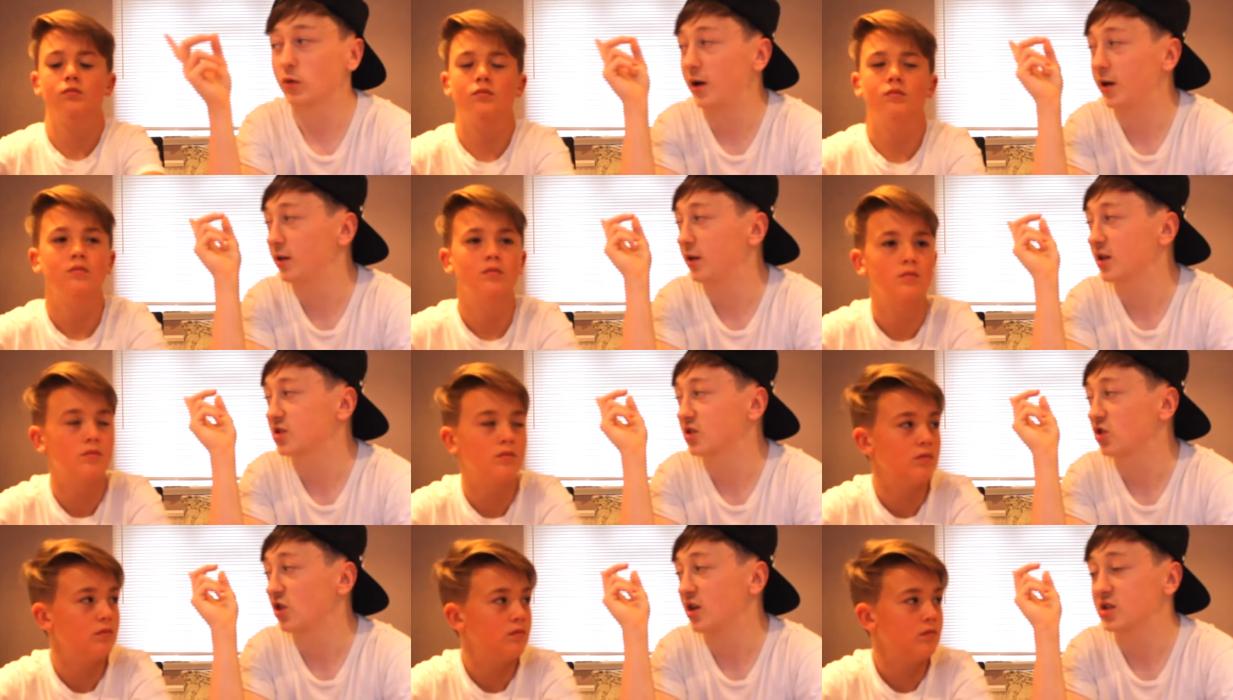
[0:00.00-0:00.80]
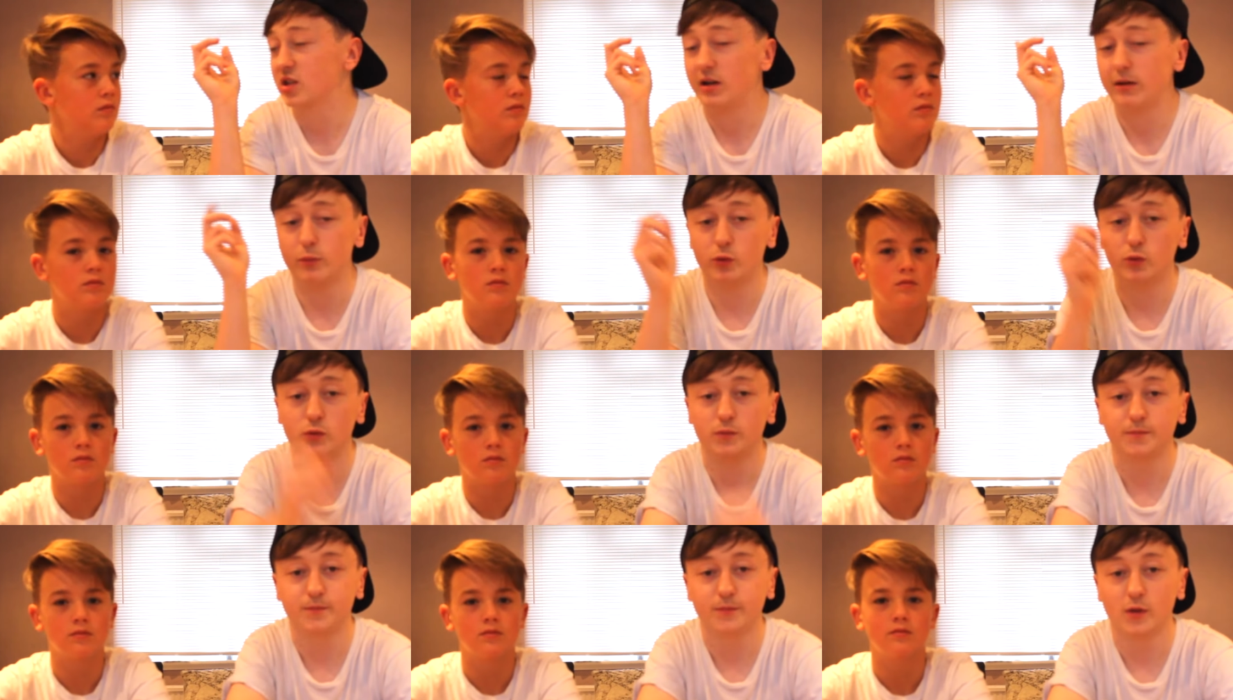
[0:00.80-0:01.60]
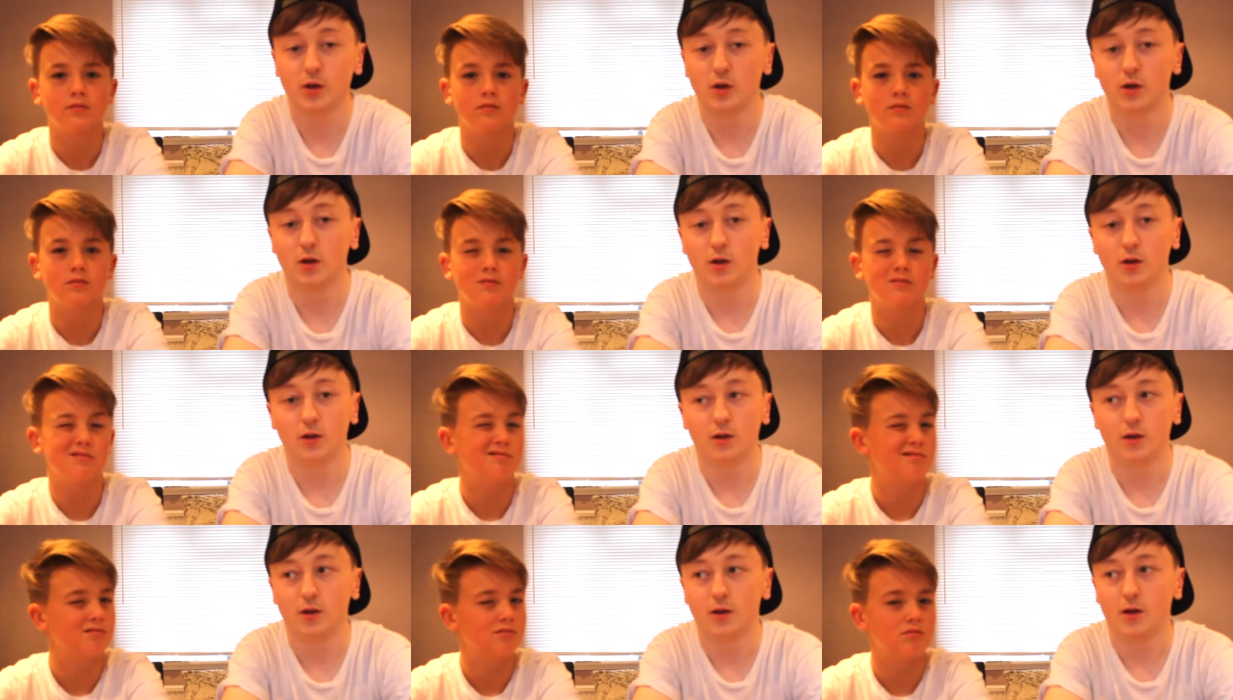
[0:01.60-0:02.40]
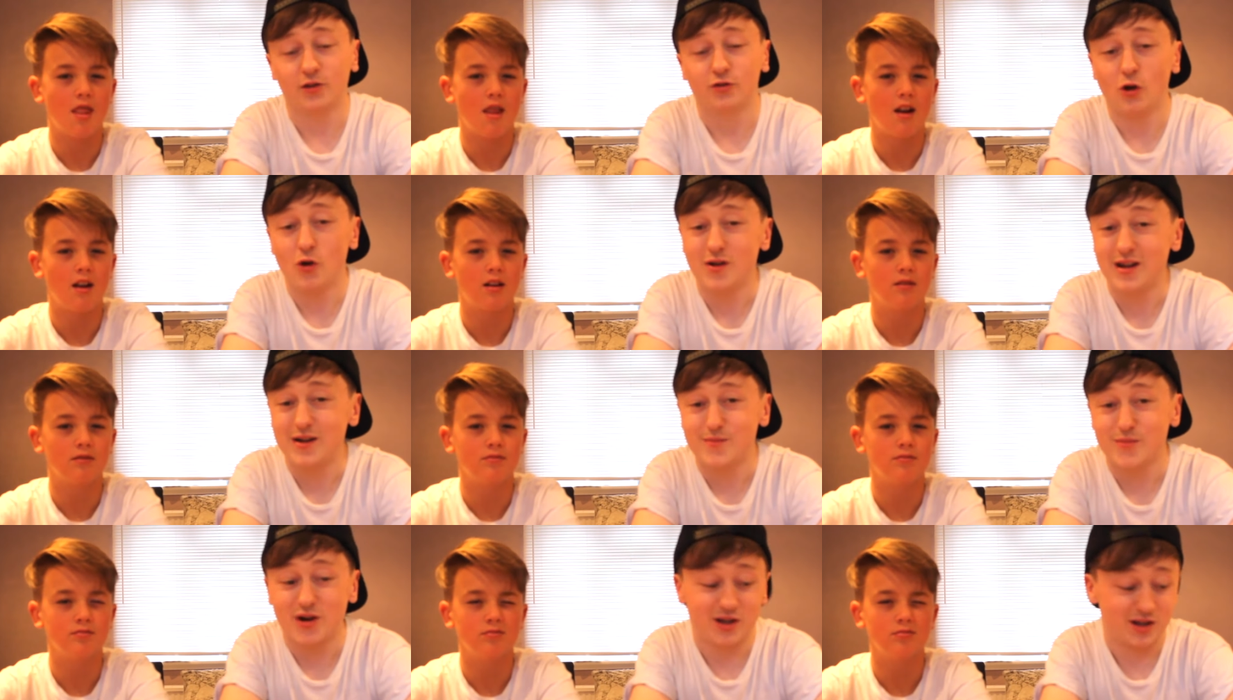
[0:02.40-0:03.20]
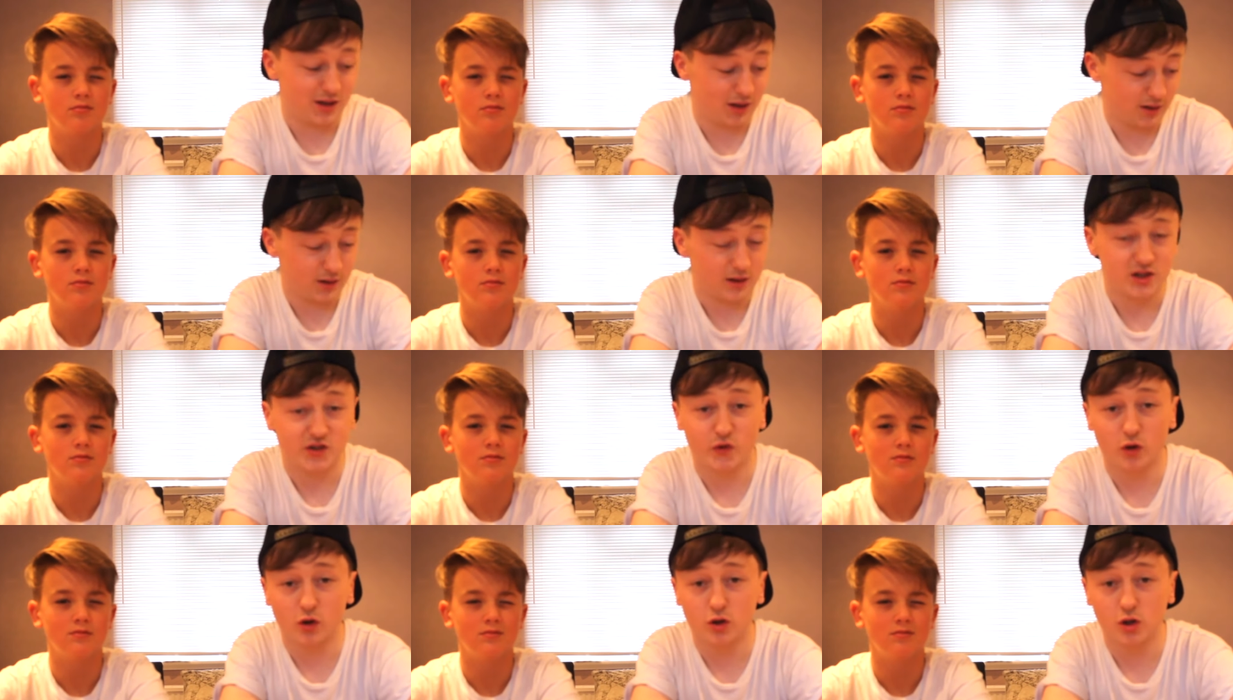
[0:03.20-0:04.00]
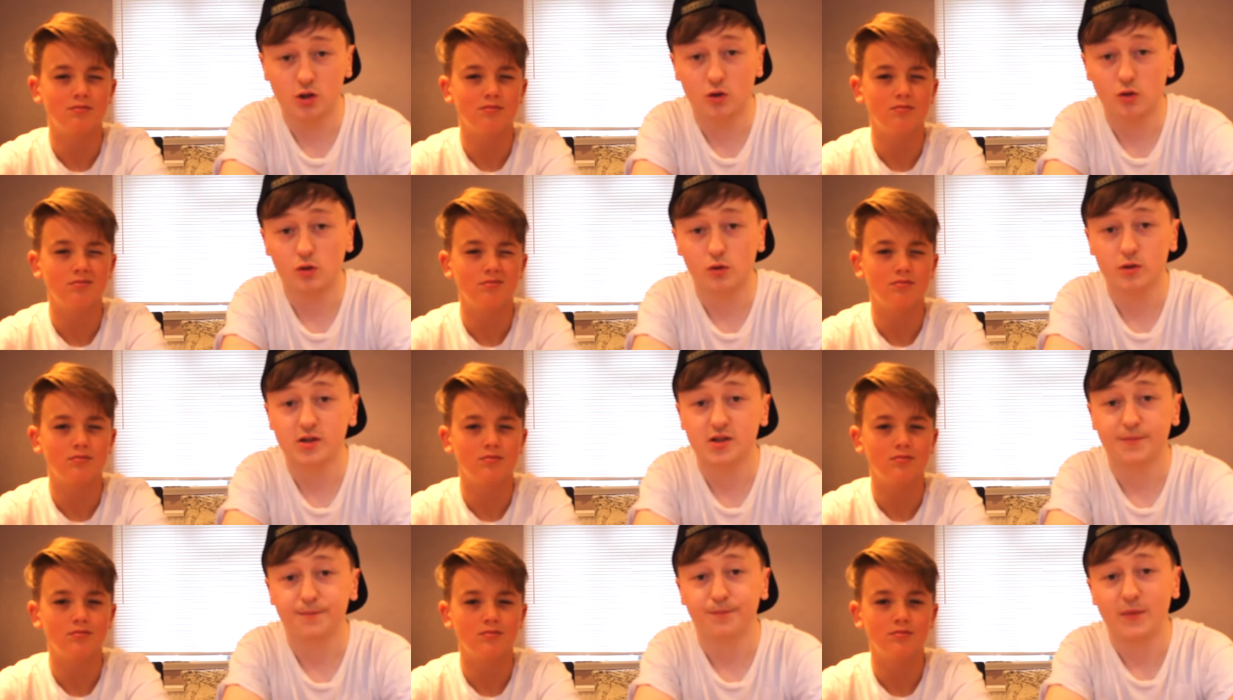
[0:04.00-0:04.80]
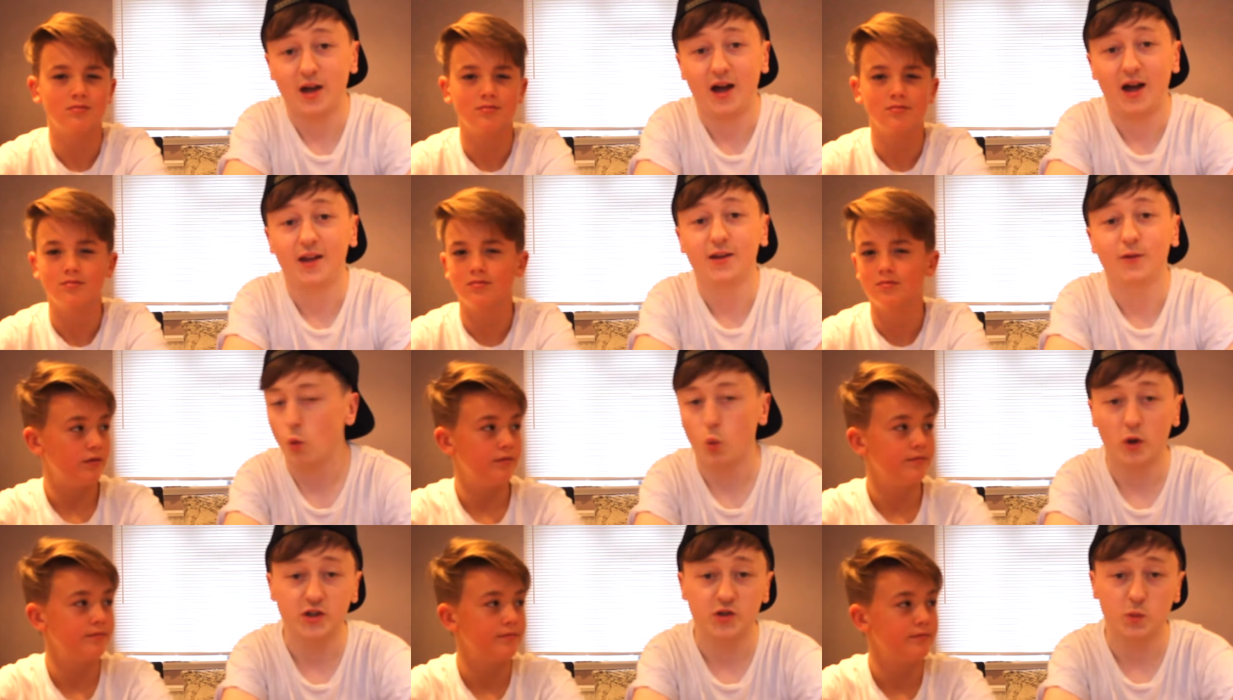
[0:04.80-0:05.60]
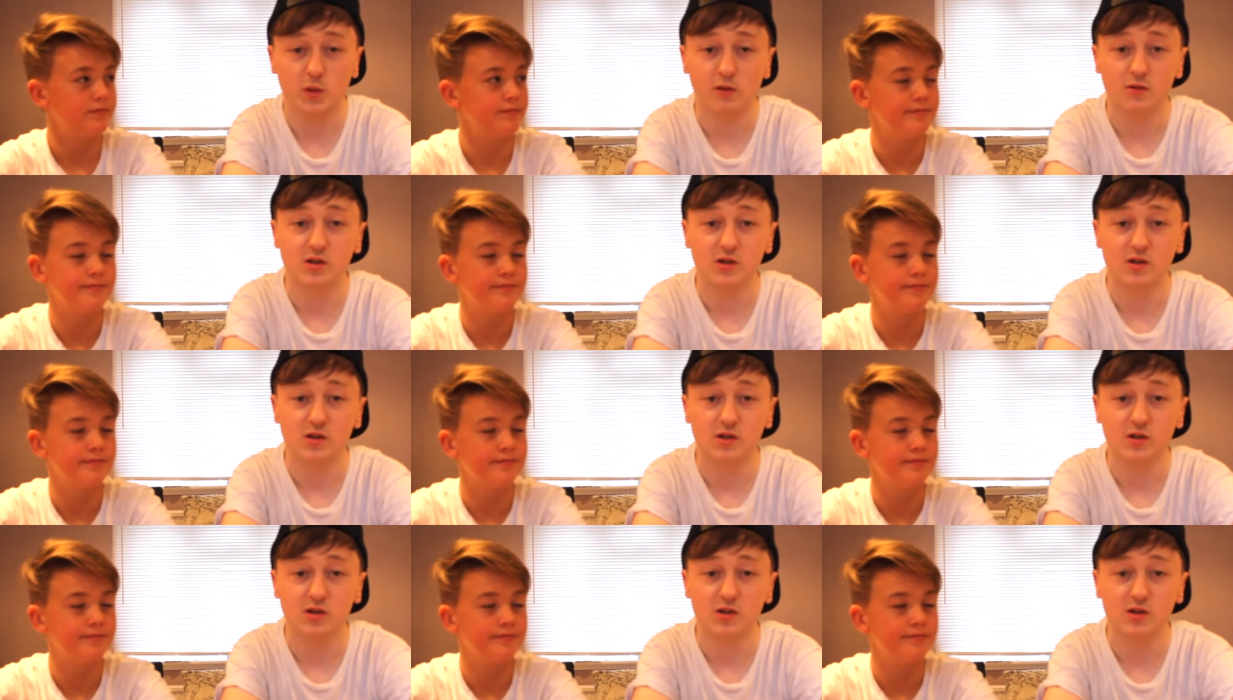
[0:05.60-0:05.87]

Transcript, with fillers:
Speaker 1: right next to Jake's eyeball. And donate money, it's for a good cause, and once we